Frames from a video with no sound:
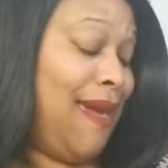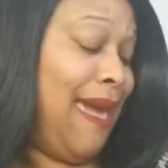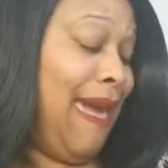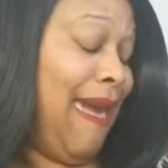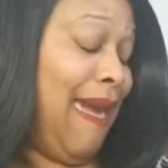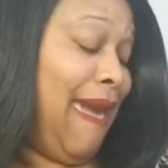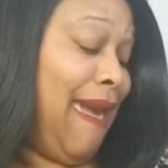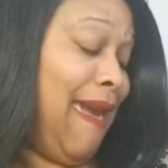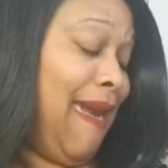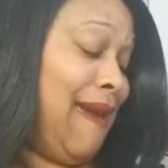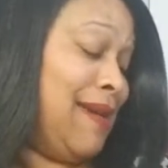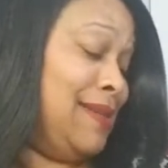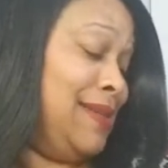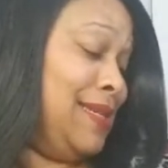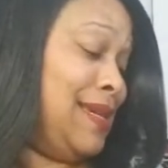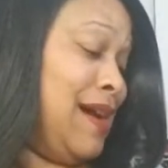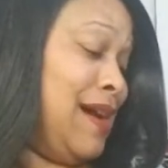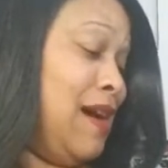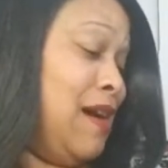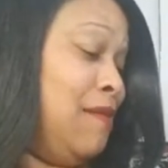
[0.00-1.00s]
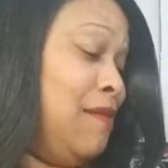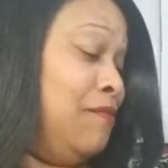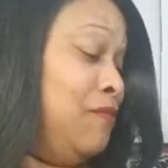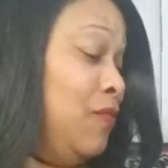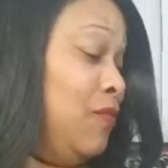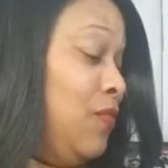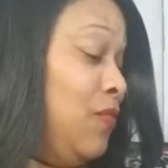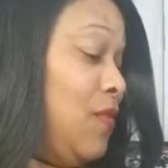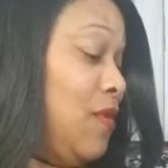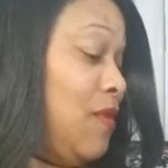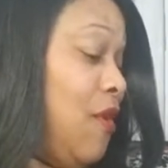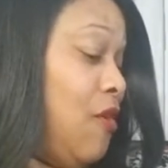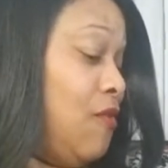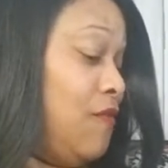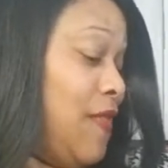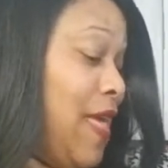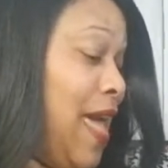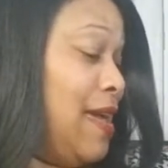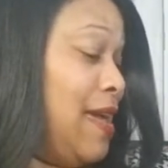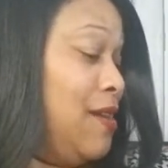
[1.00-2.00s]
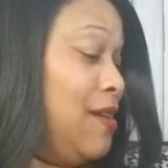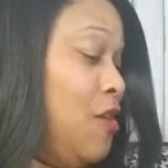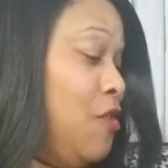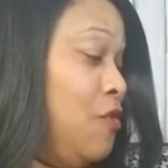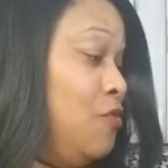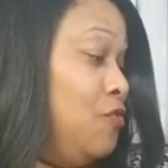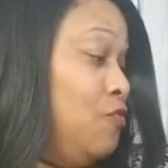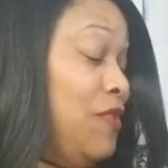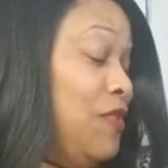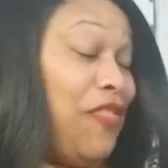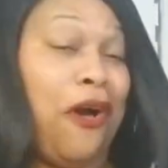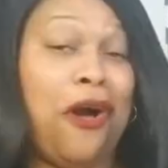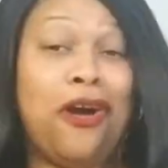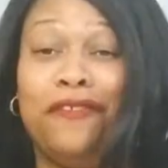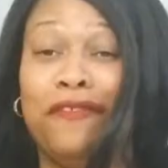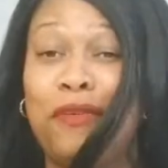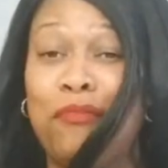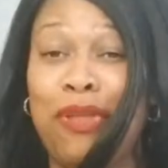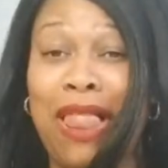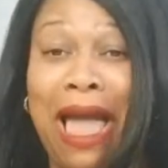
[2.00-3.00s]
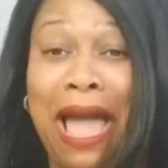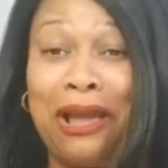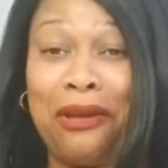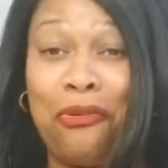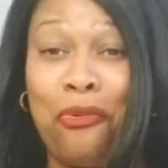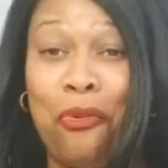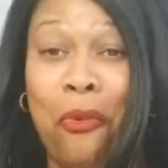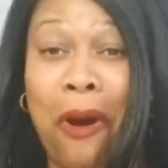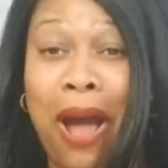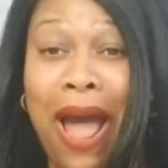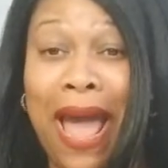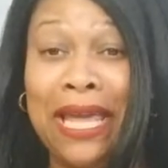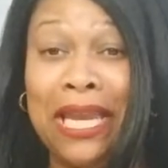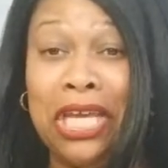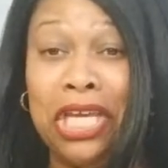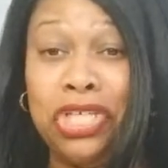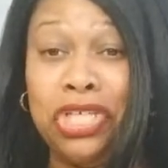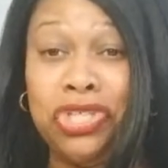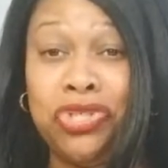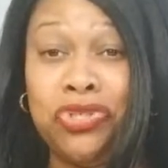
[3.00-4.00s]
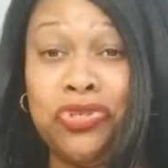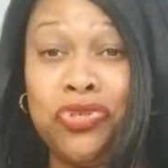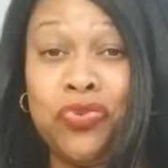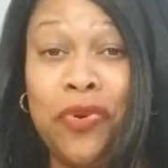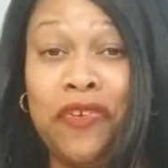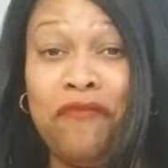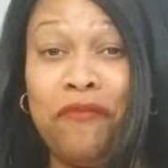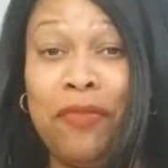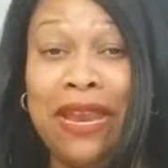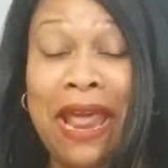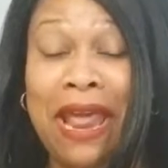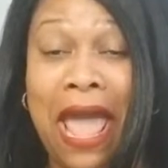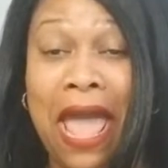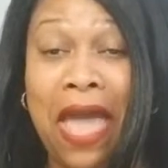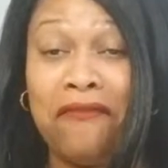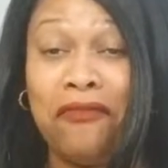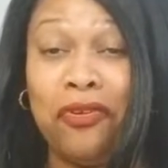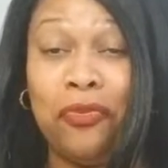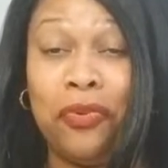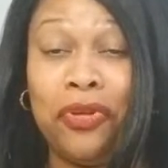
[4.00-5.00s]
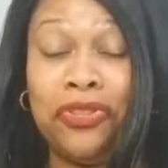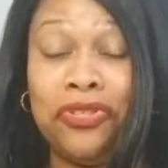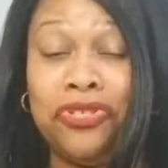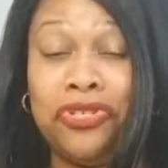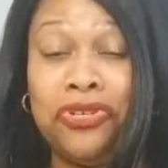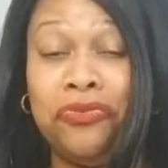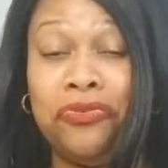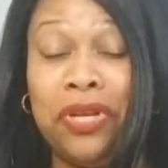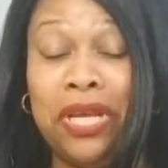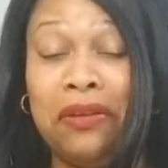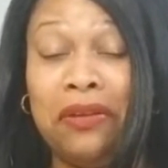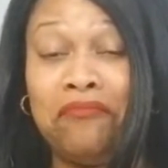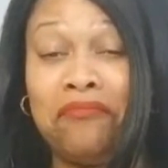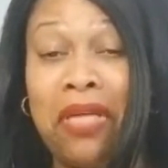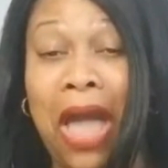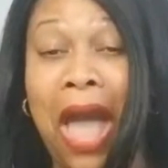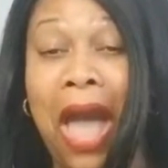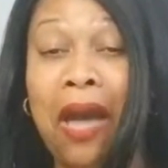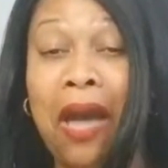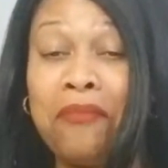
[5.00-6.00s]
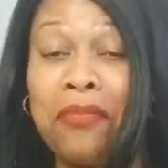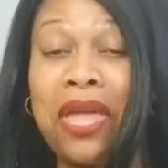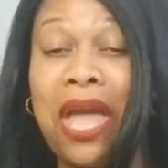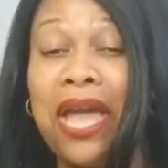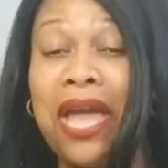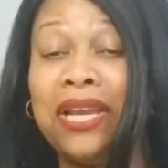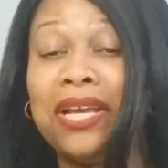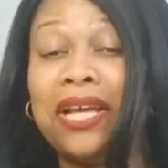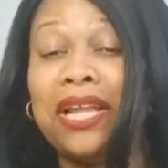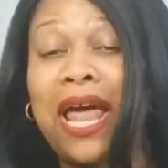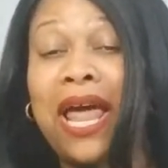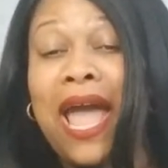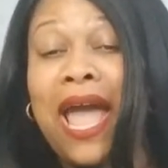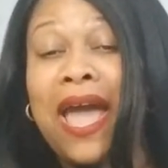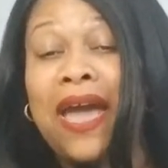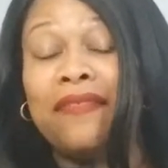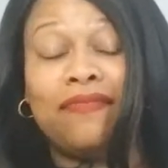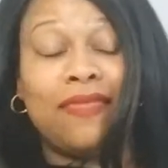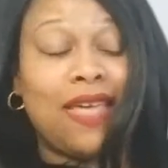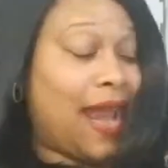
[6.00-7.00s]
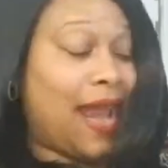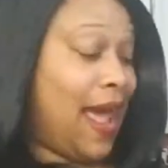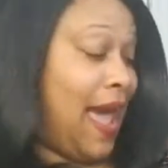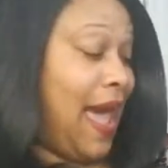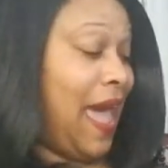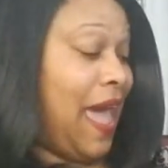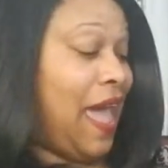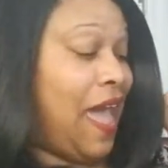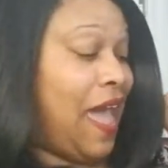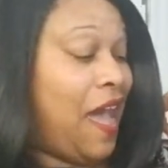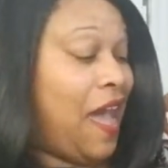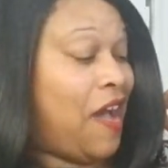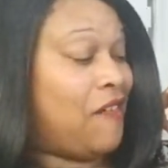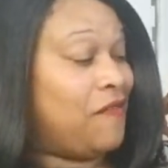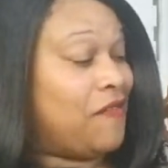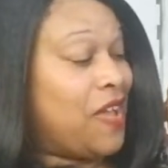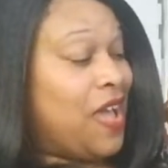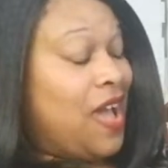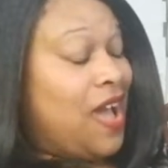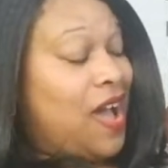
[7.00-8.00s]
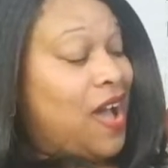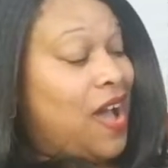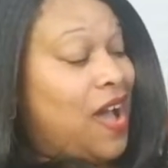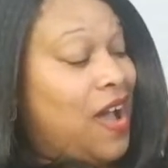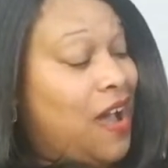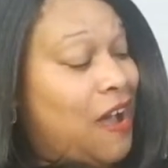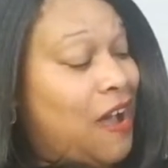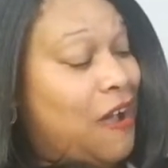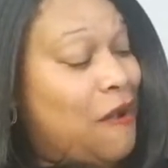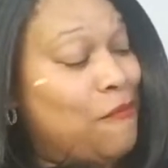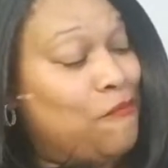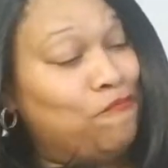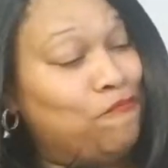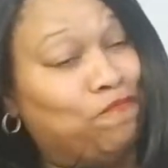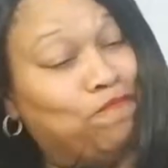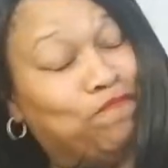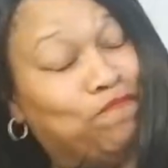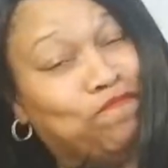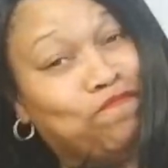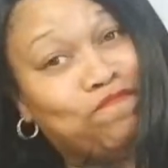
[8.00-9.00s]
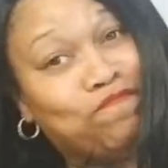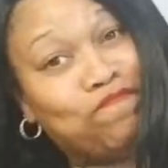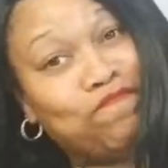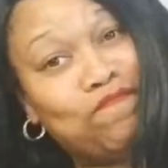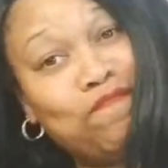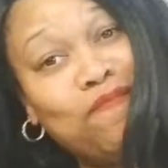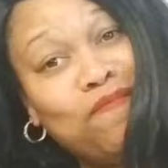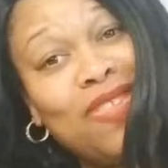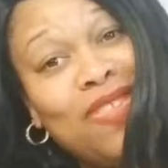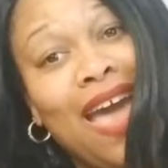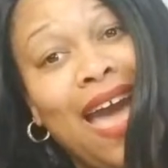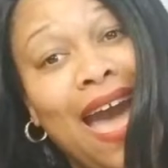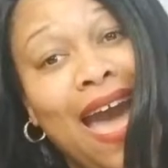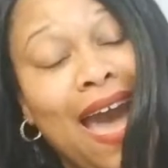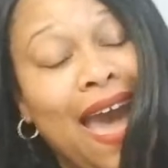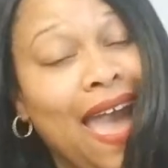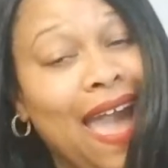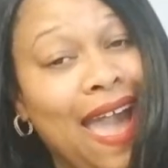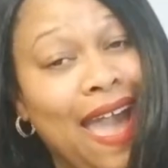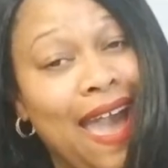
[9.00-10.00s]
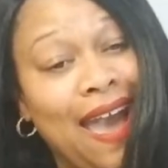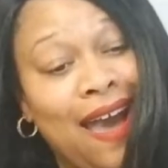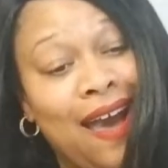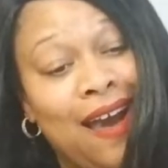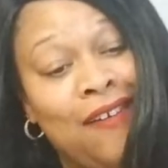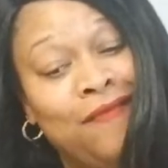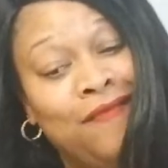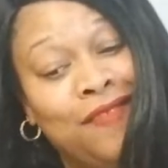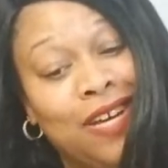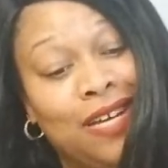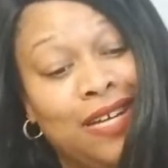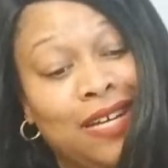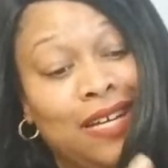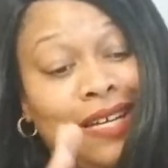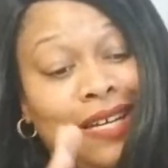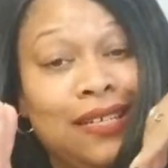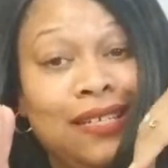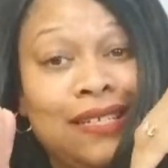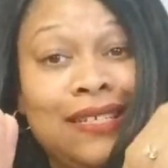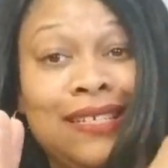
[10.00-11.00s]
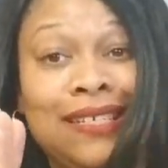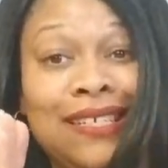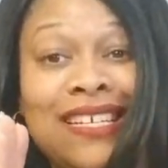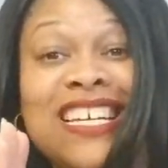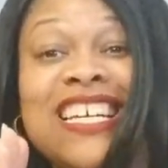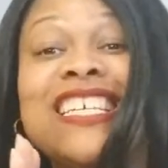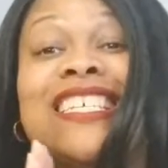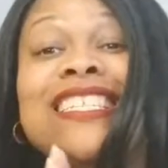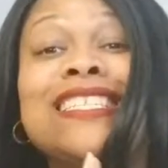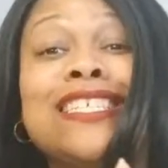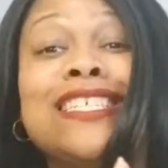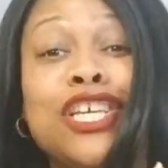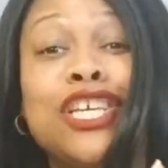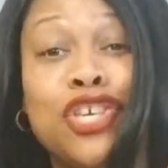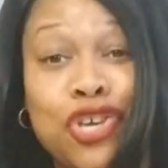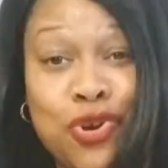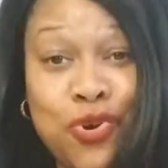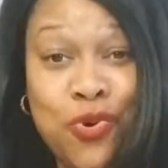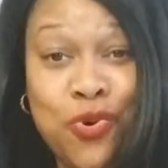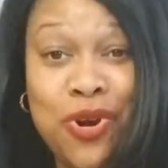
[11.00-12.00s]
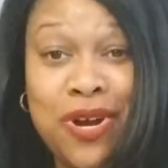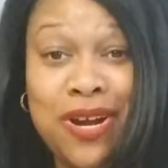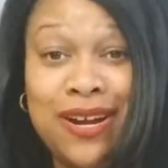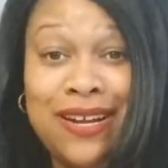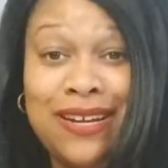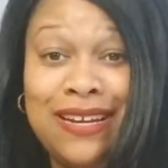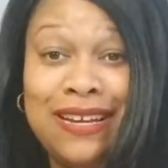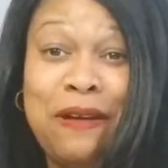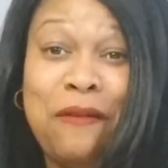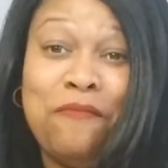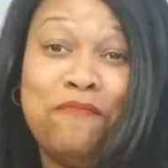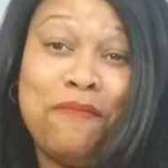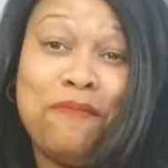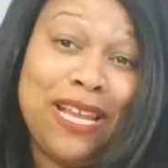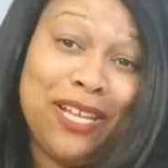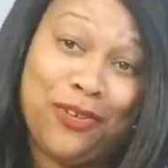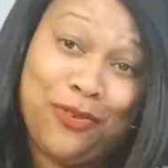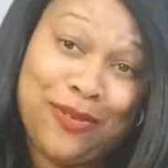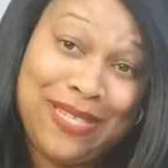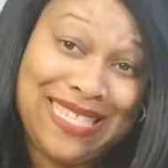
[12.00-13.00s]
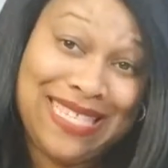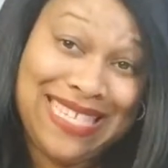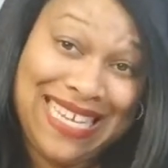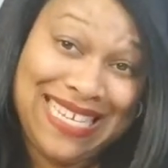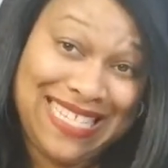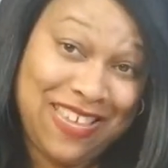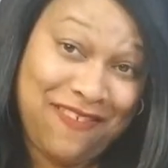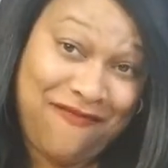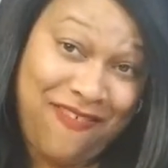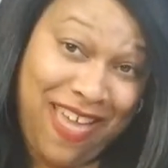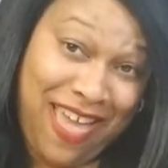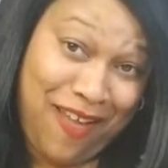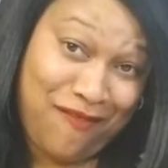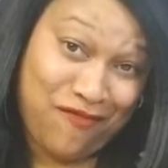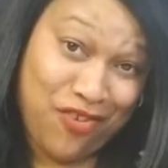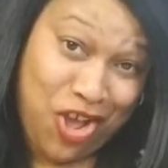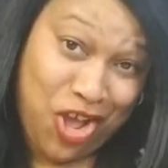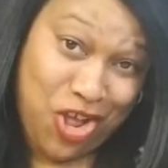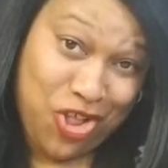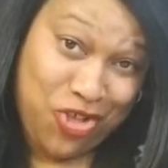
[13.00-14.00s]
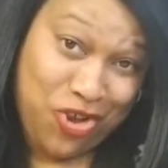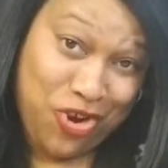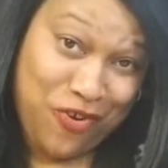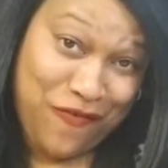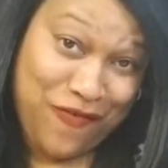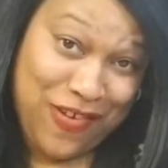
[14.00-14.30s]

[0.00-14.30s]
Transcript: And um, on that note, with all of the black and white issues we've been having with Dooney, I'm kind of glad that I have, um, I have, uh, secured my little $65